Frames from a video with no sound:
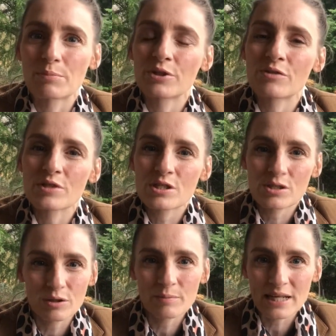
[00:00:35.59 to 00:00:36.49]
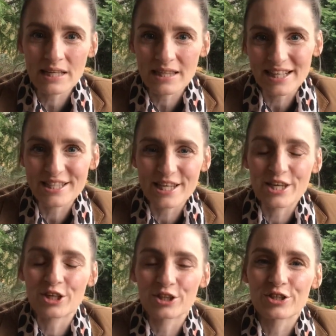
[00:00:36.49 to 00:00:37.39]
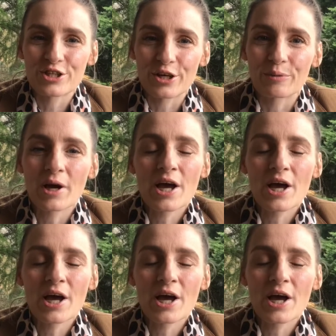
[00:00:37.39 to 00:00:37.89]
but there is so many things that you can do